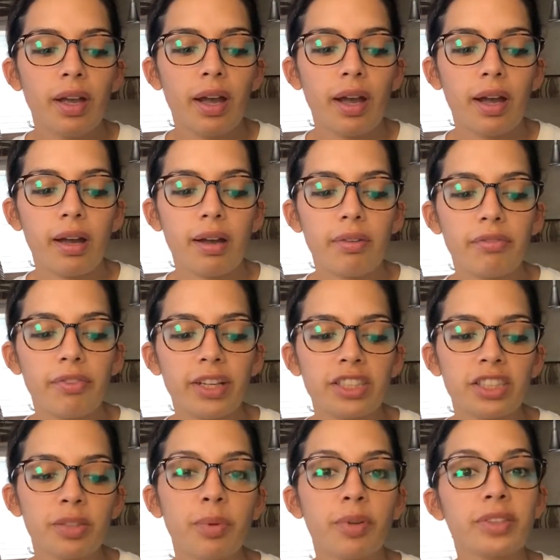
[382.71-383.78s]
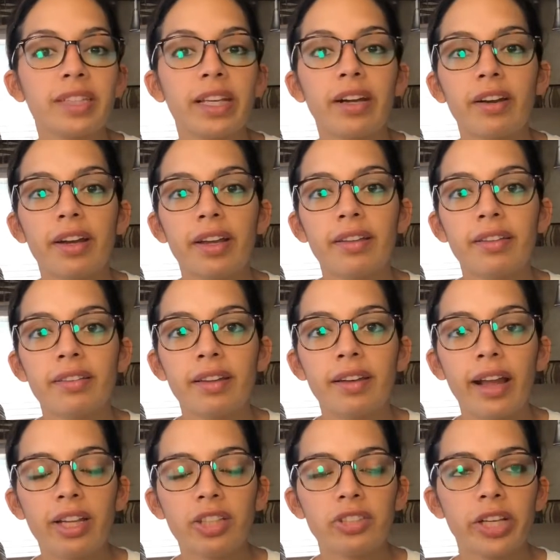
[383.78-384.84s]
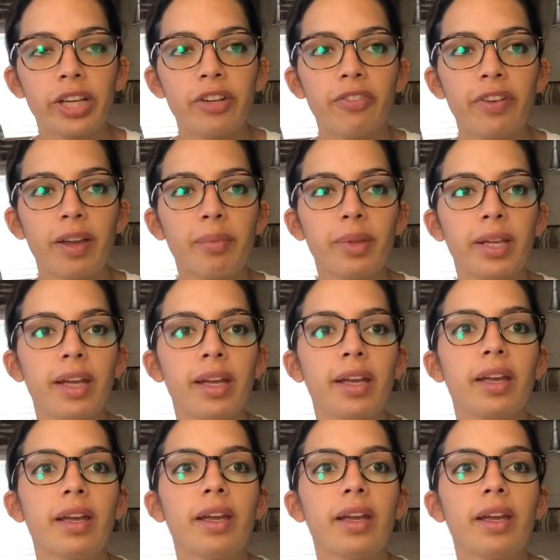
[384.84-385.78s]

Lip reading: vegetables that are in the nightshade family,